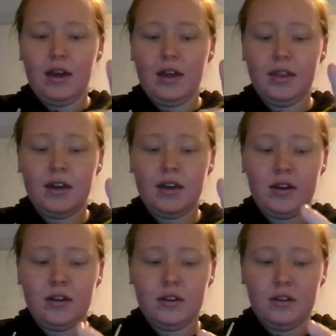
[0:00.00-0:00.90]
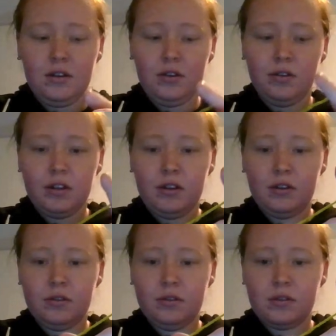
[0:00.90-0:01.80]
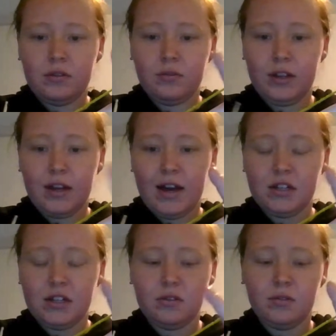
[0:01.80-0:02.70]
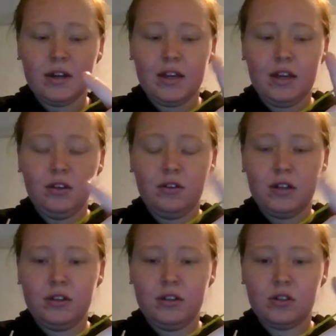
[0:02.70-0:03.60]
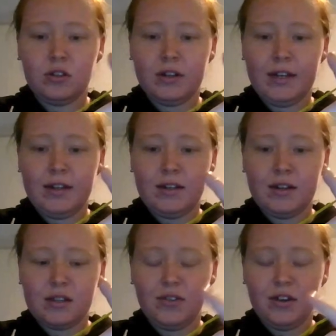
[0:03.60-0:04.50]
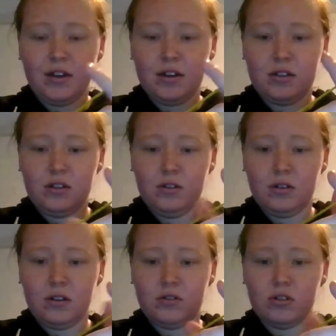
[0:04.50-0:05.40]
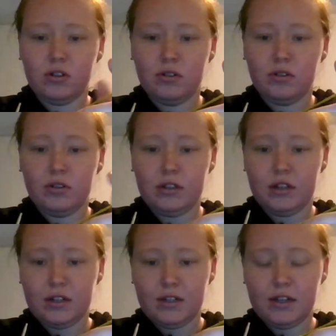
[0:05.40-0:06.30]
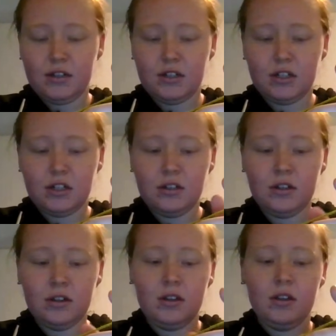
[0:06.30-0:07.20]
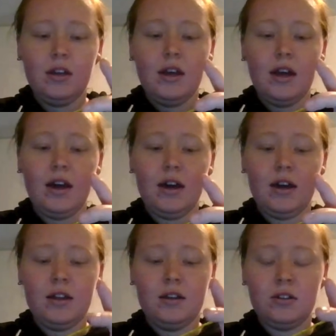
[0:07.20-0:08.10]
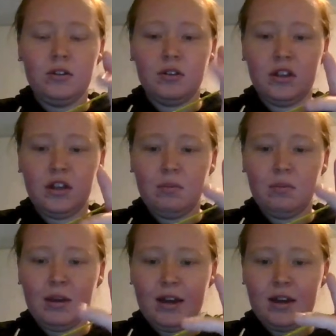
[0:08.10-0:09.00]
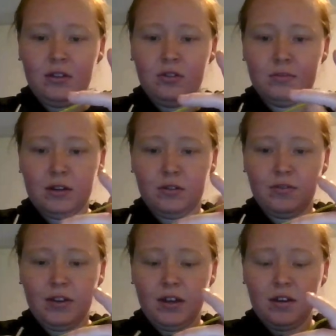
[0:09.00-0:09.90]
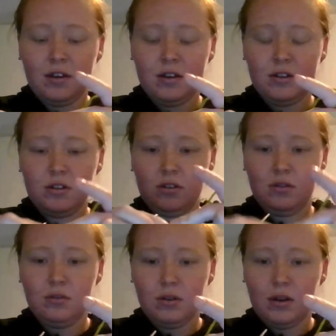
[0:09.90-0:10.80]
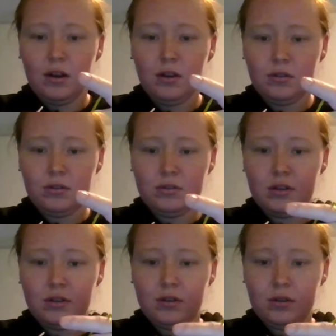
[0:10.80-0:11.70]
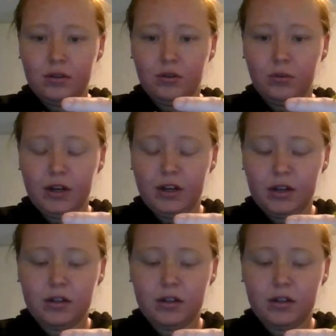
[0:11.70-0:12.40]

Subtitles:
And then you can use, as you're working, you can use your index finger to control your yarn tension, and your thumb and your middle finger to hold your work.